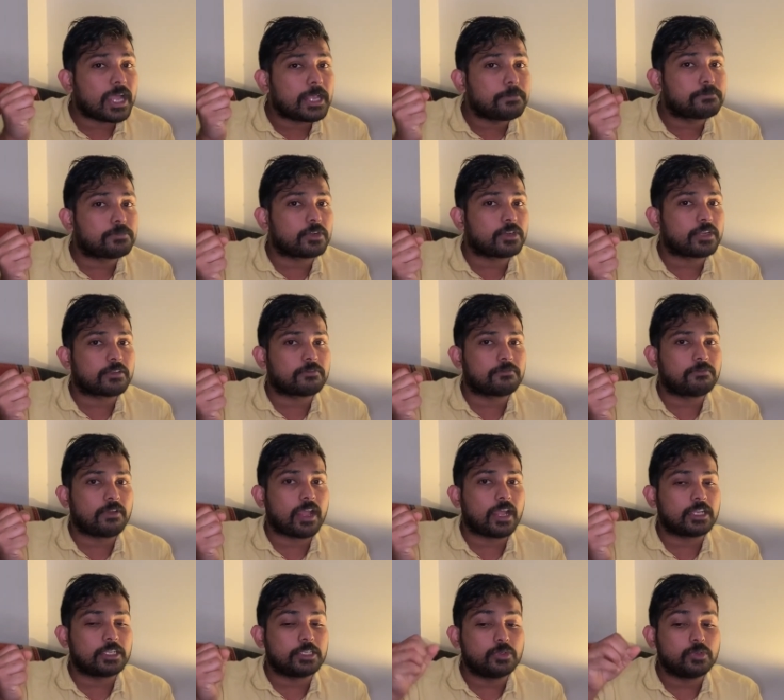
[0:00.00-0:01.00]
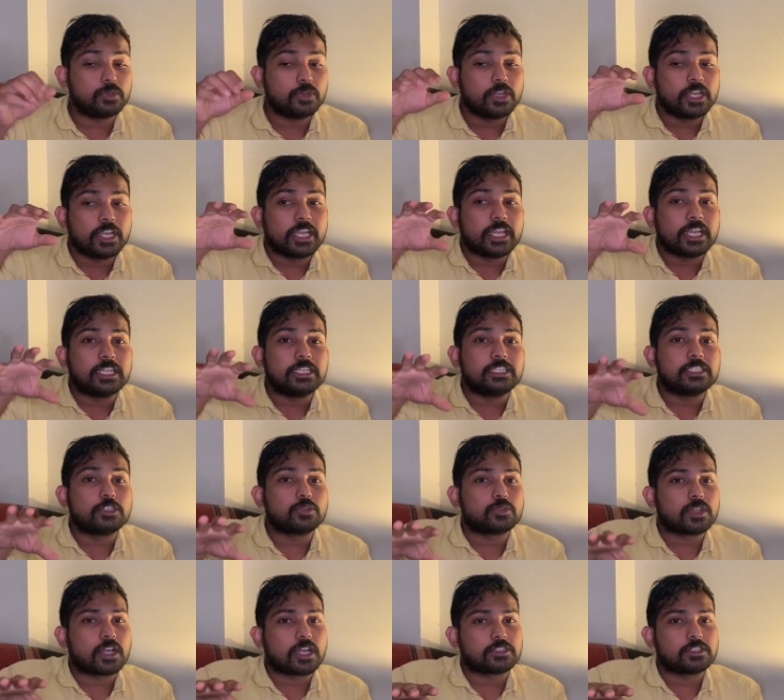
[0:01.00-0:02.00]
product value in
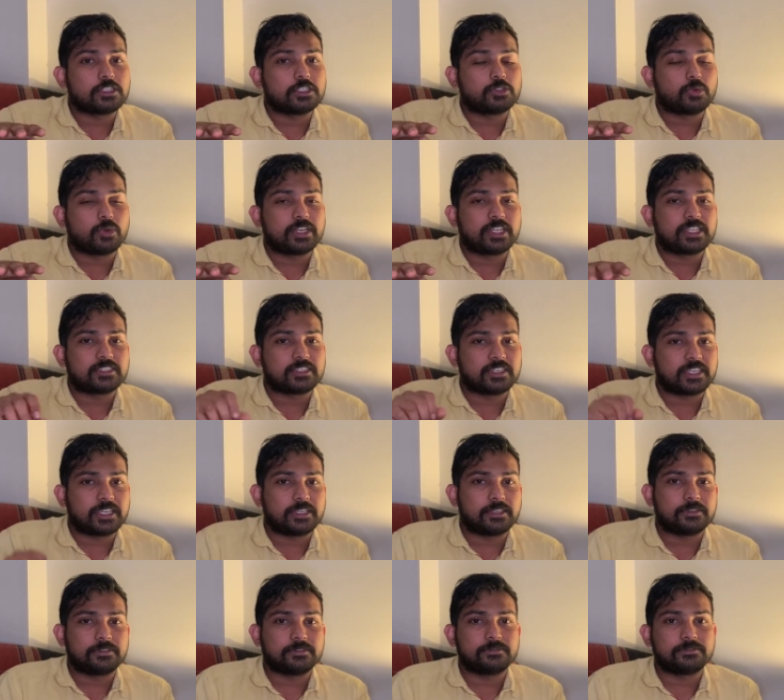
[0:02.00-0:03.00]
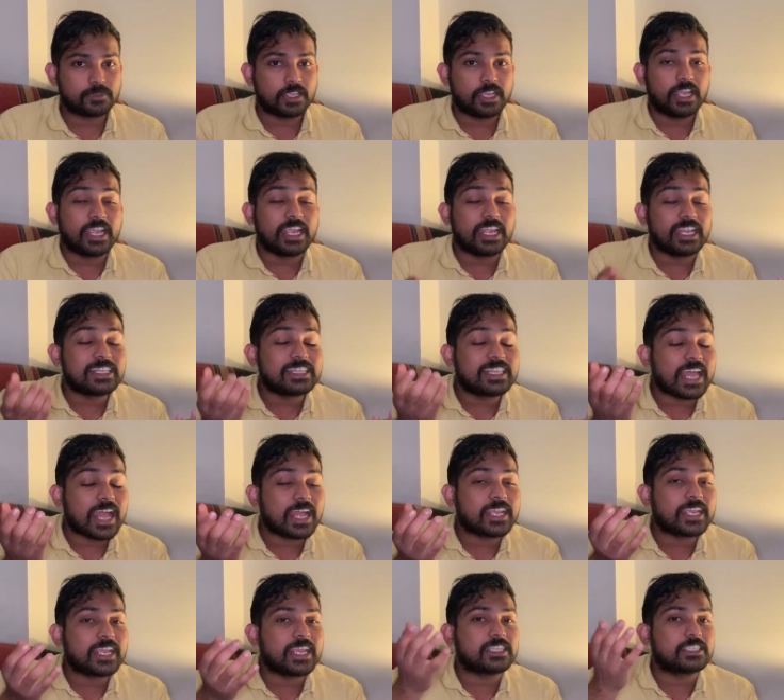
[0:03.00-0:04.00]
2023. In
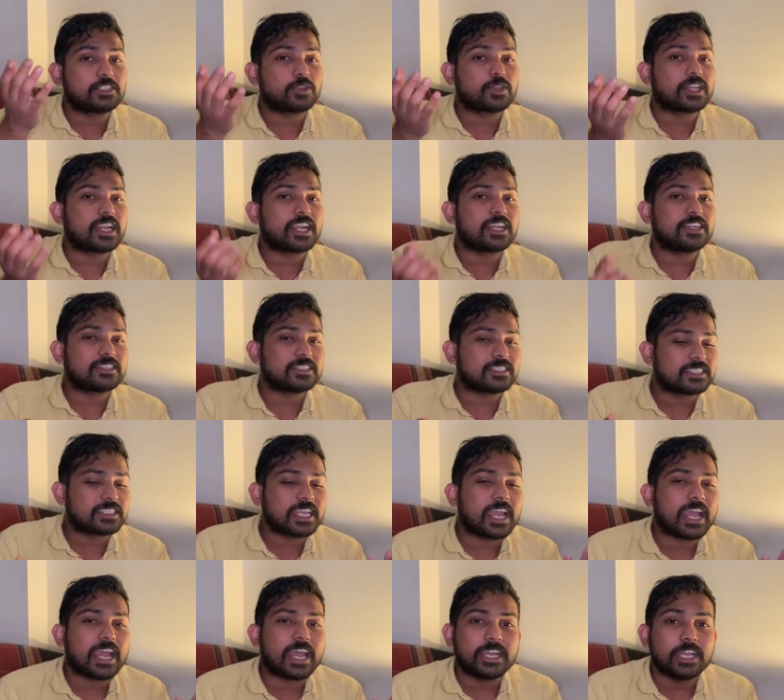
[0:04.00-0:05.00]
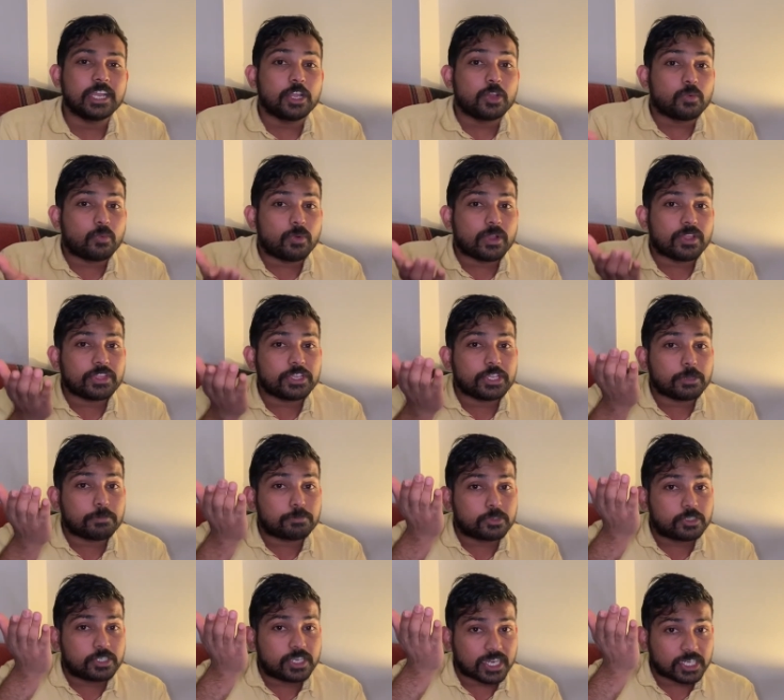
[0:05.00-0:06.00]
that case, you can understand whether your
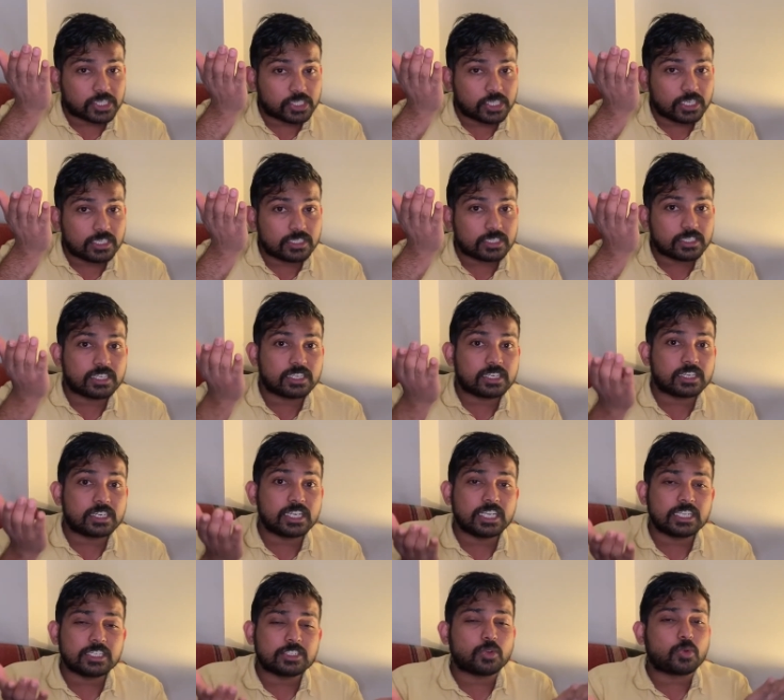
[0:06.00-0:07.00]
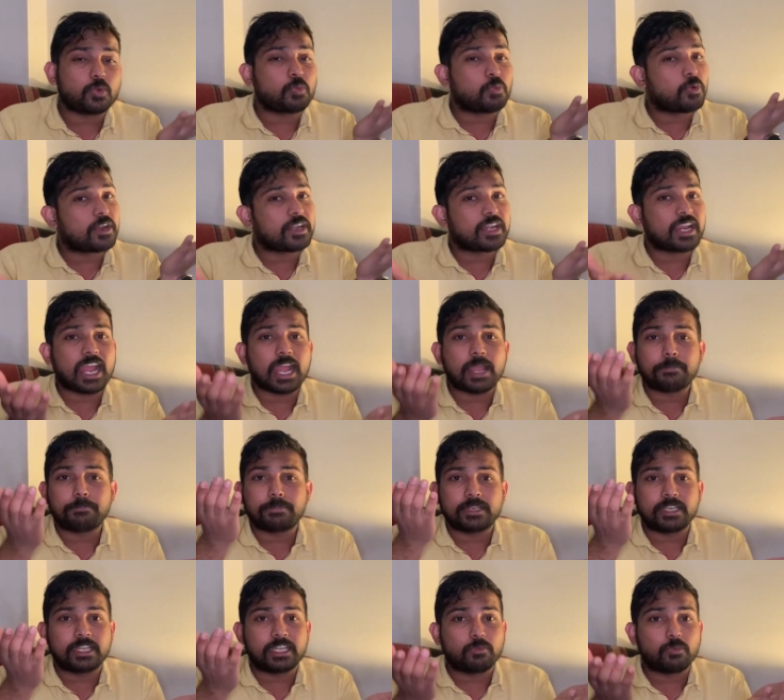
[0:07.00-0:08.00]
production is increased or what's
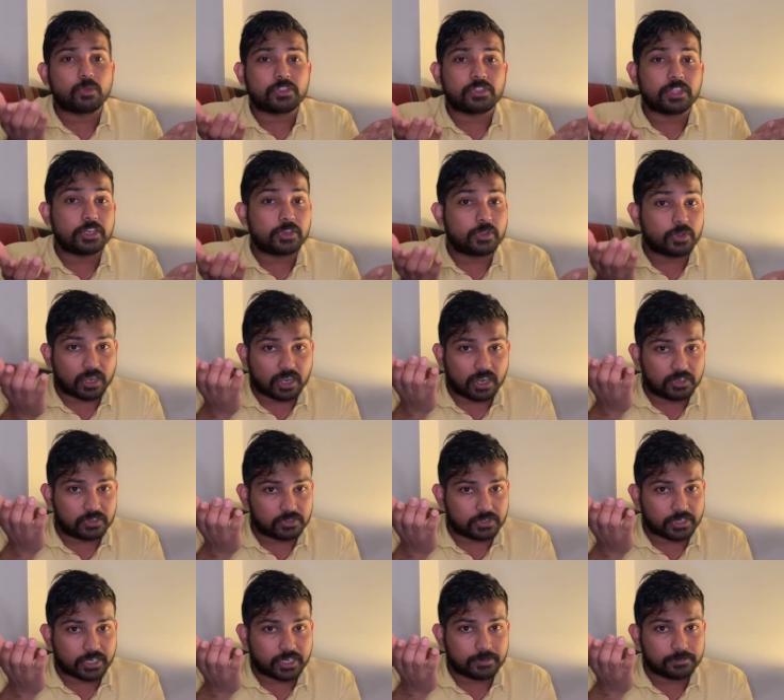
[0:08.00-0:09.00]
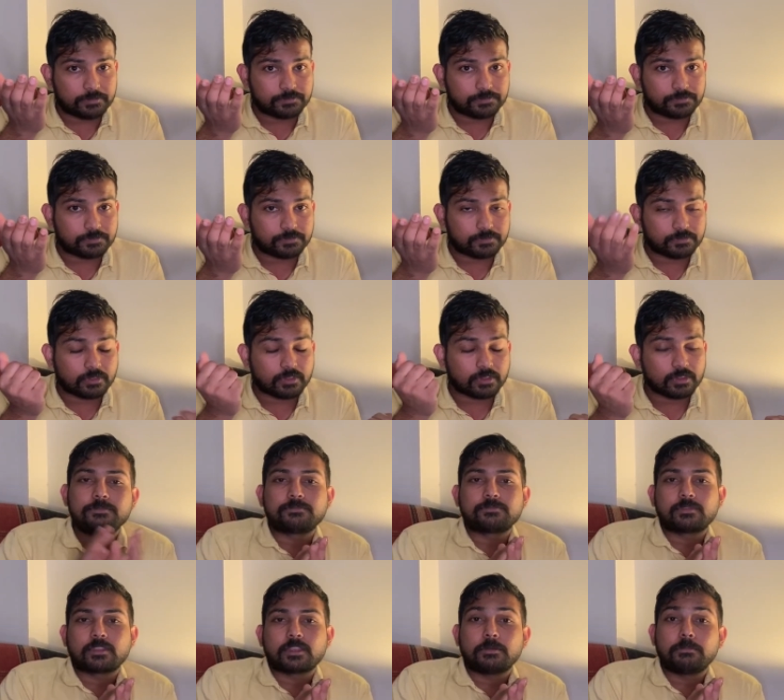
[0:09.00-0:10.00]
happening within your country.
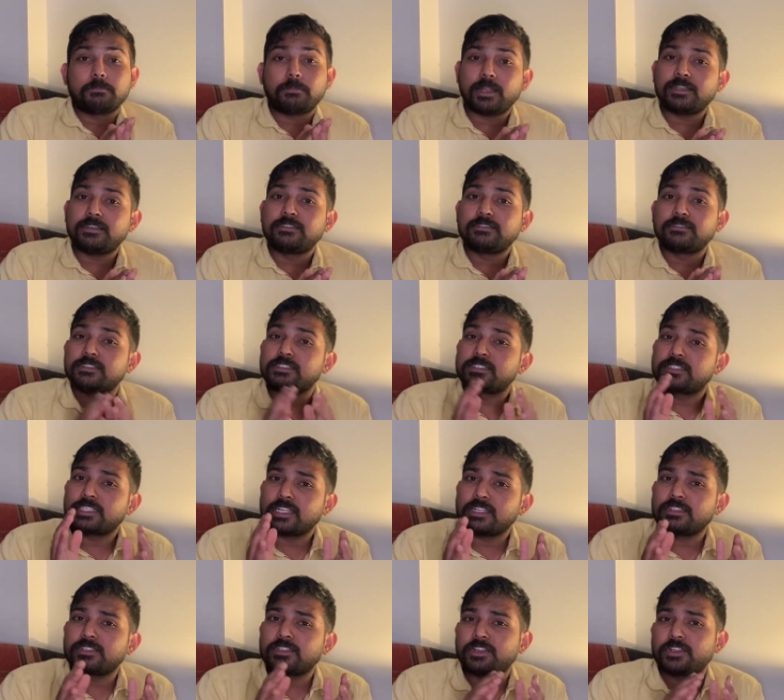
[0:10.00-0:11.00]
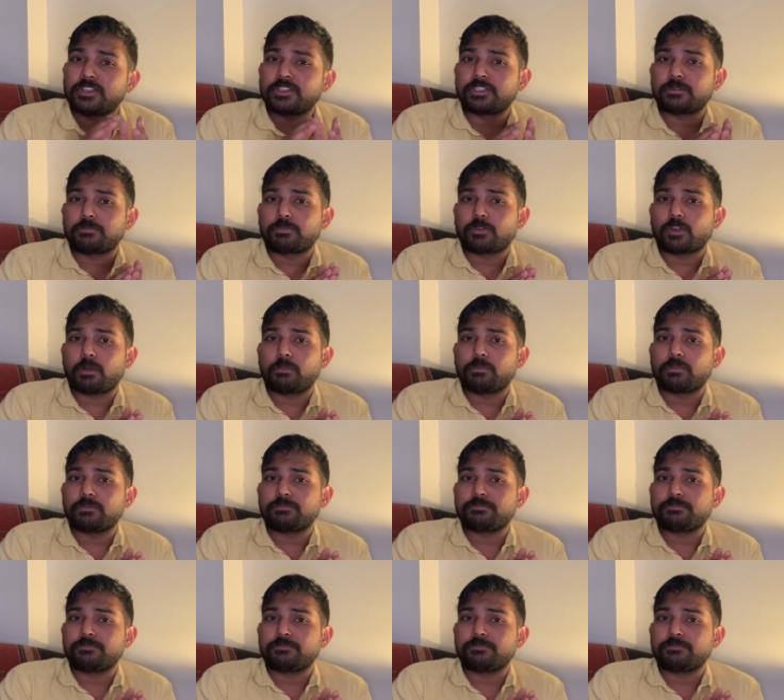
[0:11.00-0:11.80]
But still there is a problem.